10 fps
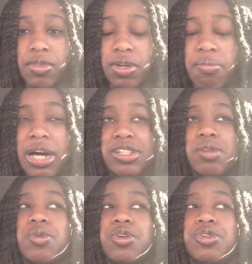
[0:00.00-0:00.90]
by
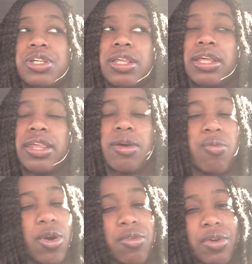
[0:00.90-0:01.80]
someone who said that they
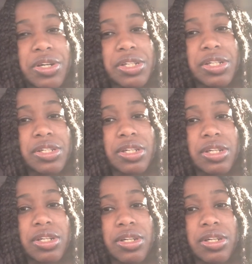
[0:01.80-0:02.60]
weren't racist.